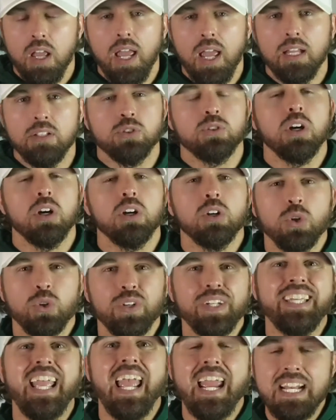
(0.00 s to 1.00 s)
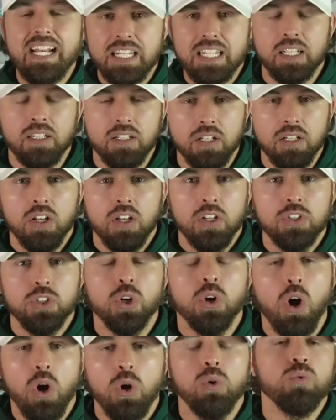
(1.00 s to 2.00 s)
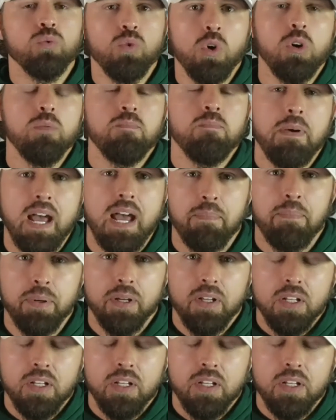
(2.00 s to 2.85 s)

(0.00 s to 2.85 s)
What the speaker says: and start creating your own roadmap